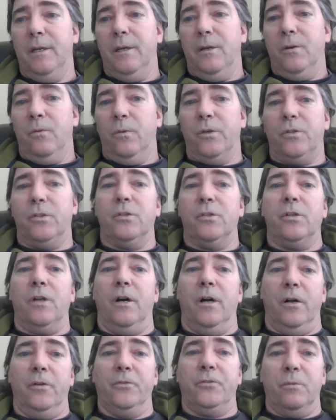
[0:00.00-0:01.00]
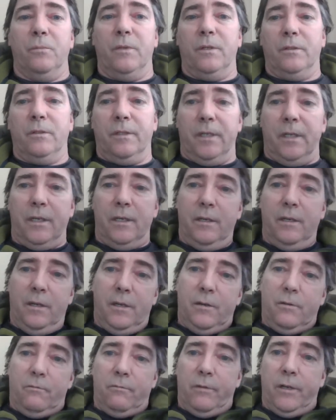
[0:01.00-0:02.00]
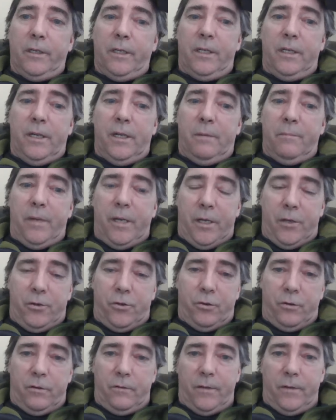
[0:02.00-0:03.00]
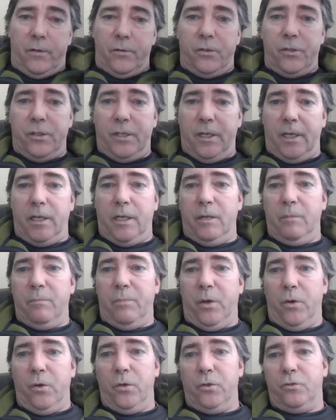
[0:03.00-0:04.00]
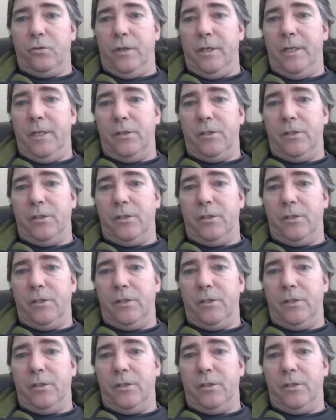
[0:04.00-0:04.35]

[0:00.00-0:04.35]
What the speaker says: which is ultimately really a measure of outstanding poetry,